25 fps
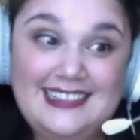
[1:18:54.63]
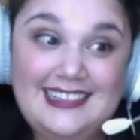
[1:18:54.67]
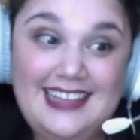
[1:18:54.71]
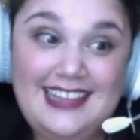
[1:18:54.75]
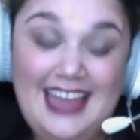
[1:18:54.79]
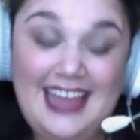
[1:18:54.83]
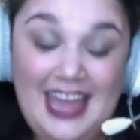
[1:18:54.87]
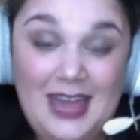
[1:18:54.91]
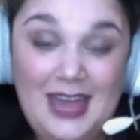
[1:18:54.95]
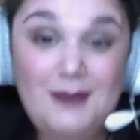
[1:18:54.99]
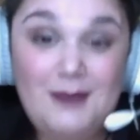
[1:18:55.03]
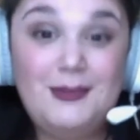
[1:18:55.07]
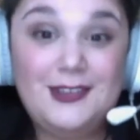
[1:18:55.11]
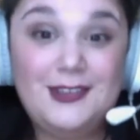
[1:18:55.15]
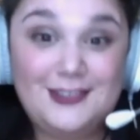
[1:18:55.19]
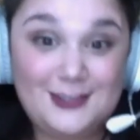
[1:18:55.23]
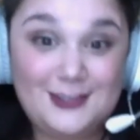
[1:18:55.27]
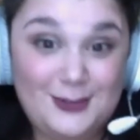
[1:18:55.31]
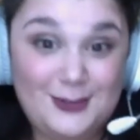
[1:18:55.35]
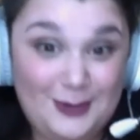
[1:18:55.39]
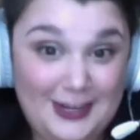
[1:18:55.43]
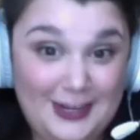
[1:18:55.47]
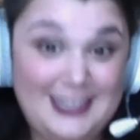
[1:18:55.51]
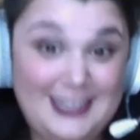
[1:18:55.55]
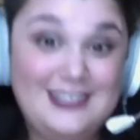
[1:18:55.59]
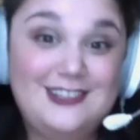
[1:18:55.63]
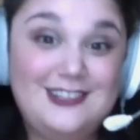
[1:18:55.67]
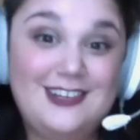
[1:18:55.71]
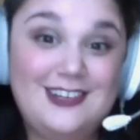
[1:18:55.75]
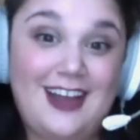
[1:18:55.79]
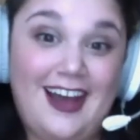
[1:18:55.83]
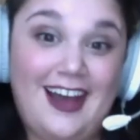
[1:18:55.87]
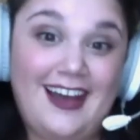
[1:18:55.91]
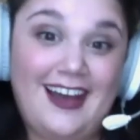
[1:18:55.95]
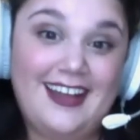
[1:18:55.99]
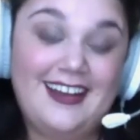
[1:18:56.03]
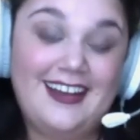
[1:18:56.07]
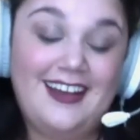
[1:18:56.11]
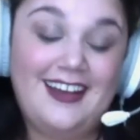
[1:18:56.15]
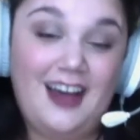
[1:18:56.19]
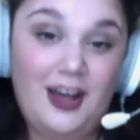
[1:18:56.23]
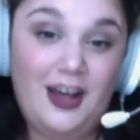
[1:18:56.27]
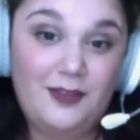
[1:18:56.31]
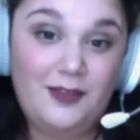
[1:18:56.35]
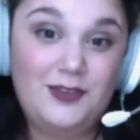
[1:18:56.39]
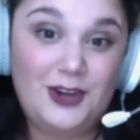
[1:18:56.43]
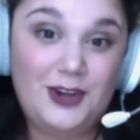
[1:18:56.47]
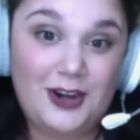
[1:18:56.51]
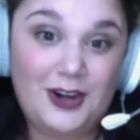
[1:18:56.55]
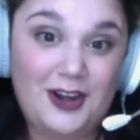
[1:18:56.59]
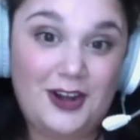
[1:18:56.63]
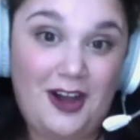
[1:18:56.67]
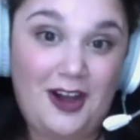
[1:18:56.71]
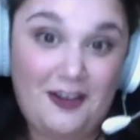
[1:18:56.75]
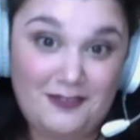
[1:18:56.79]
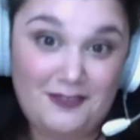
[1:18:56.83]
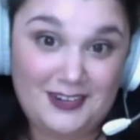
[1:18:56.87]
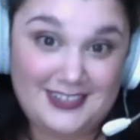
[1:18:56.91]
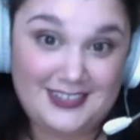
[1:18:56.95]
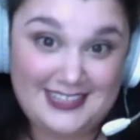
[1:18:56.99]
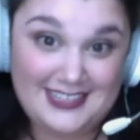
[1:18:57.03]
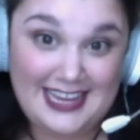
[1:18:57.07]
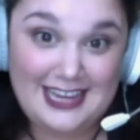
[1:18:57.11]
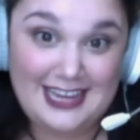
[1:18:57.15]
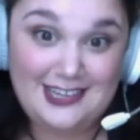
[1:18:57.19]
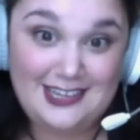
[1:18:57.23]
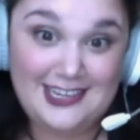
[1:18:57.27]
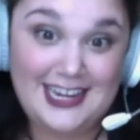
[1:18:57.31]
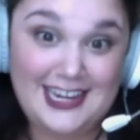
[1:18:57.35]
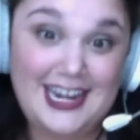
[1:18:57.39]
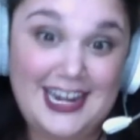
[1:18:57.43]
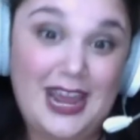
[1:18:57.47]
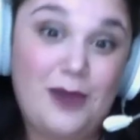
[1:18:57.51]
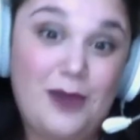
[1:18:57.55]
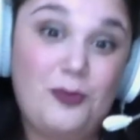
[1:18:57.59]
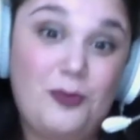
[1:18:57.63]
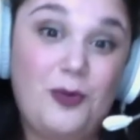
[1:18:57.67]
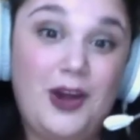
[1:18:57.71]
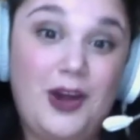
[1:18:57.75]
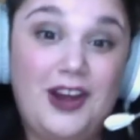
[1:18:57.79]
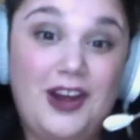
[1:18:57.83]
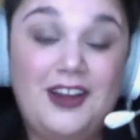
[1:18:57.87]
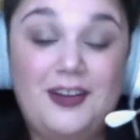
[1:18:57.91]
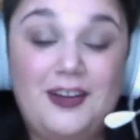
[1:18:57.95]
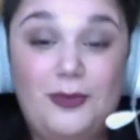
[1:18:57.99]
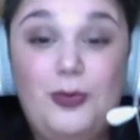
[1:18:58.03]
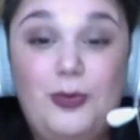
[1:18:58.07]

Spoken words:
him a screenshot of your conversation and we're